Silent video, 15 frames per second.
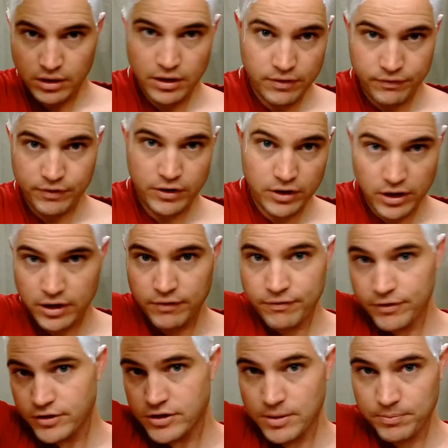if you're looking
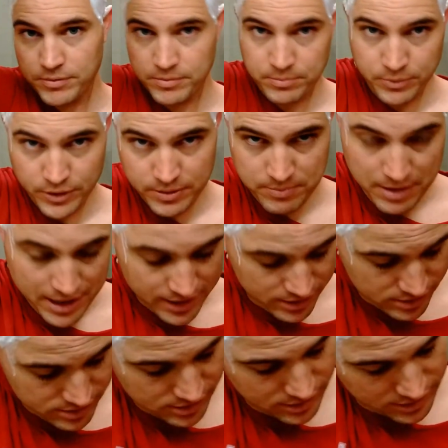for something pretty
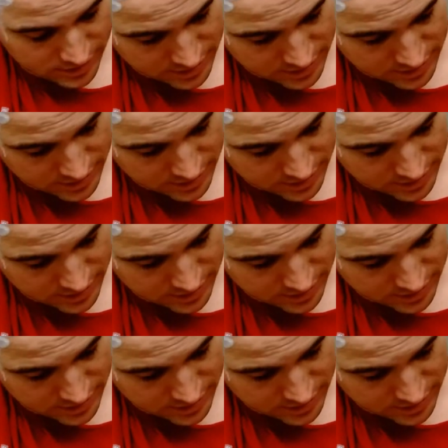mild,